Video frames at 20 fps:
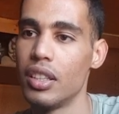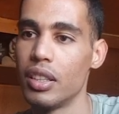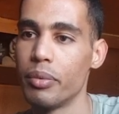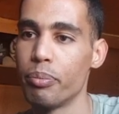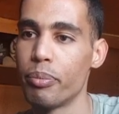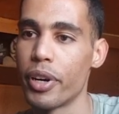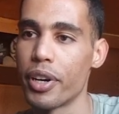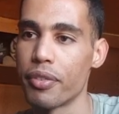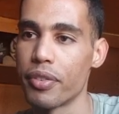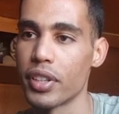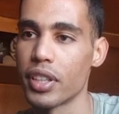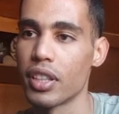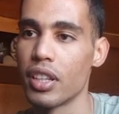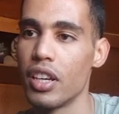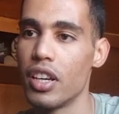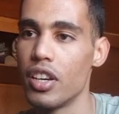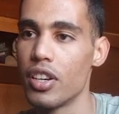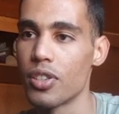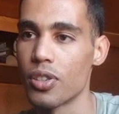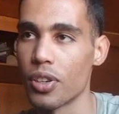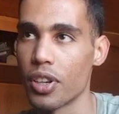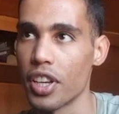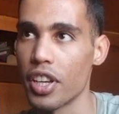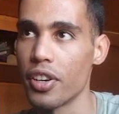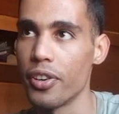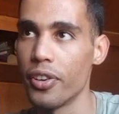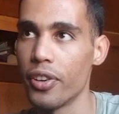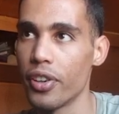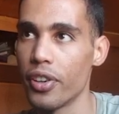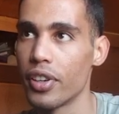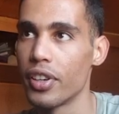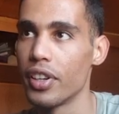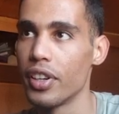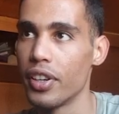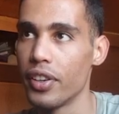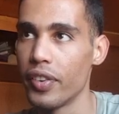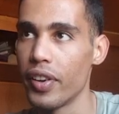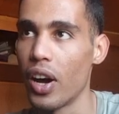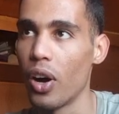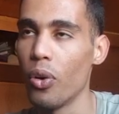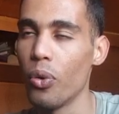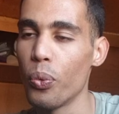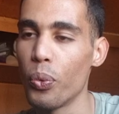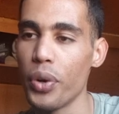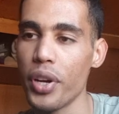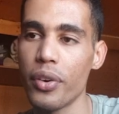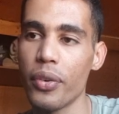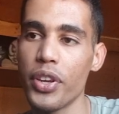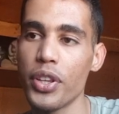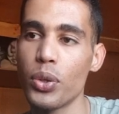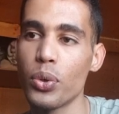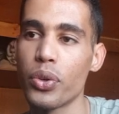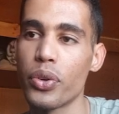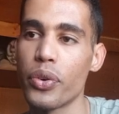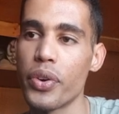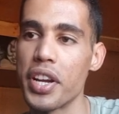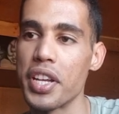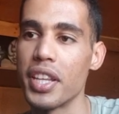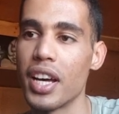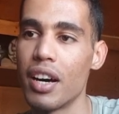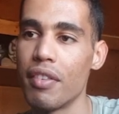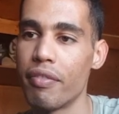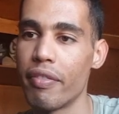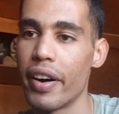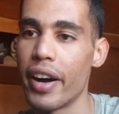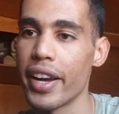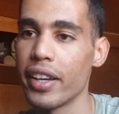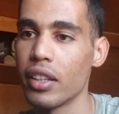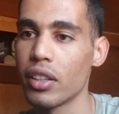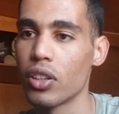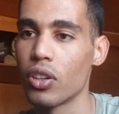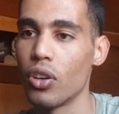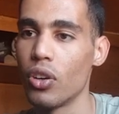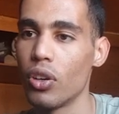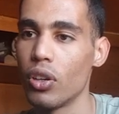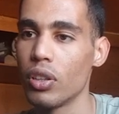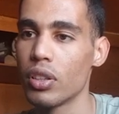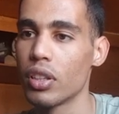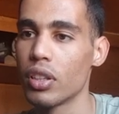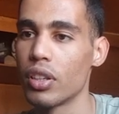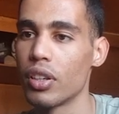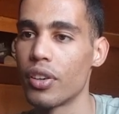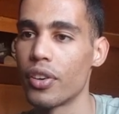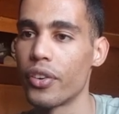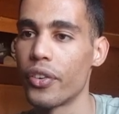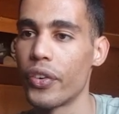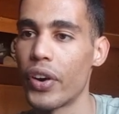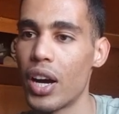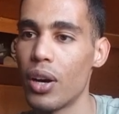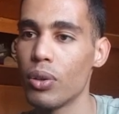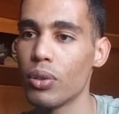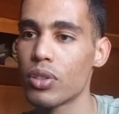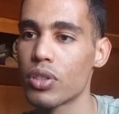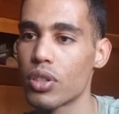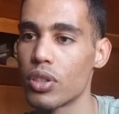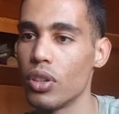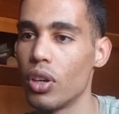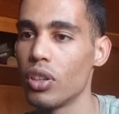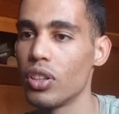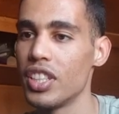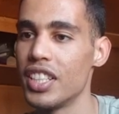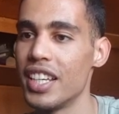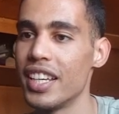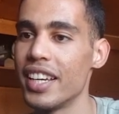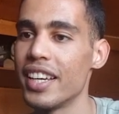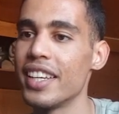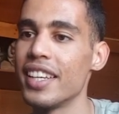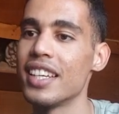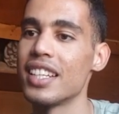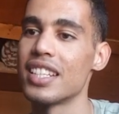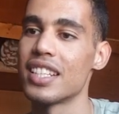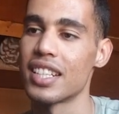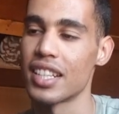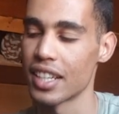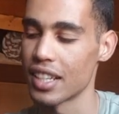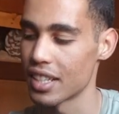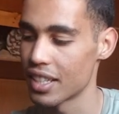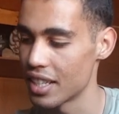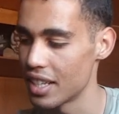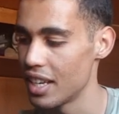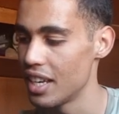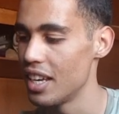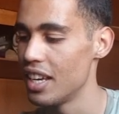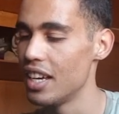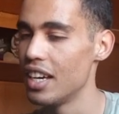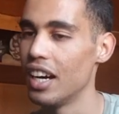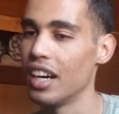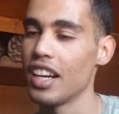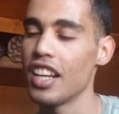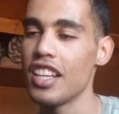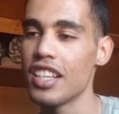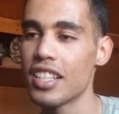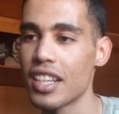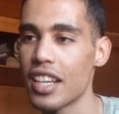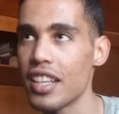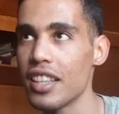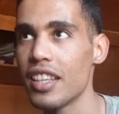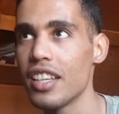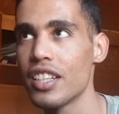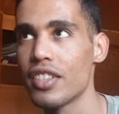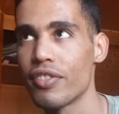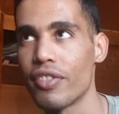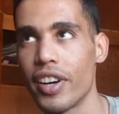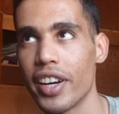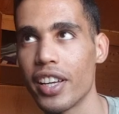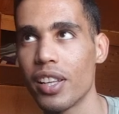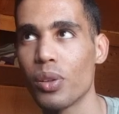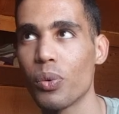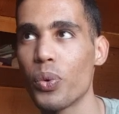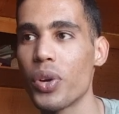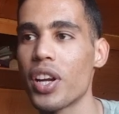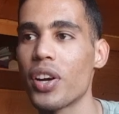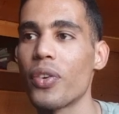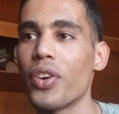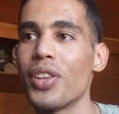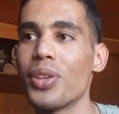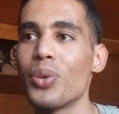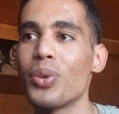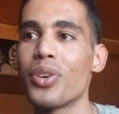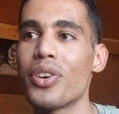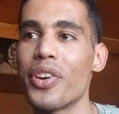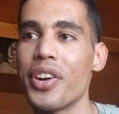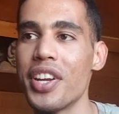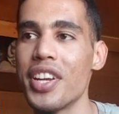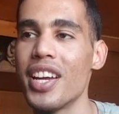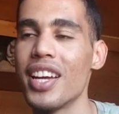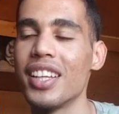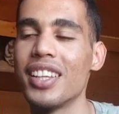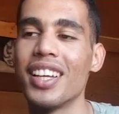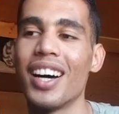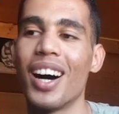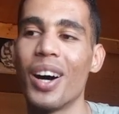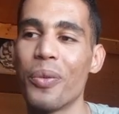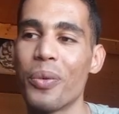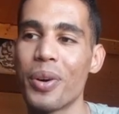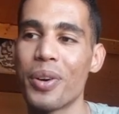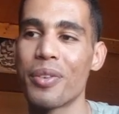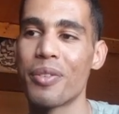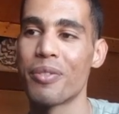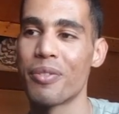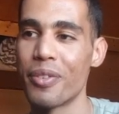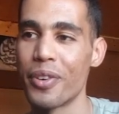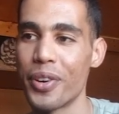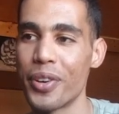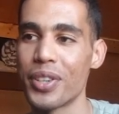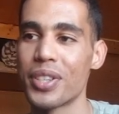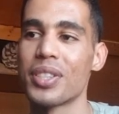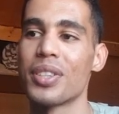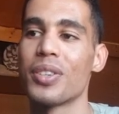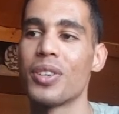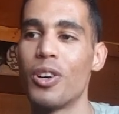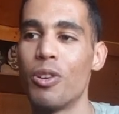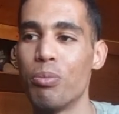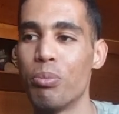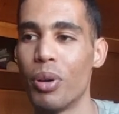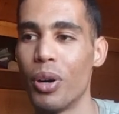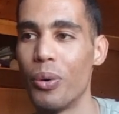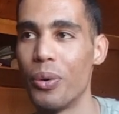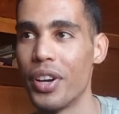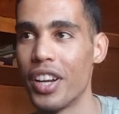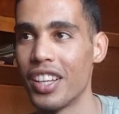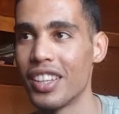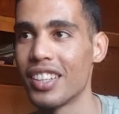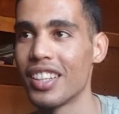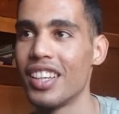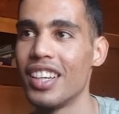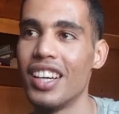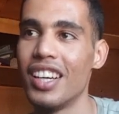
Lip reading: Perfect. So here, now we are going to create a file called routes.jsx. And inside this file, we are going to create our first component.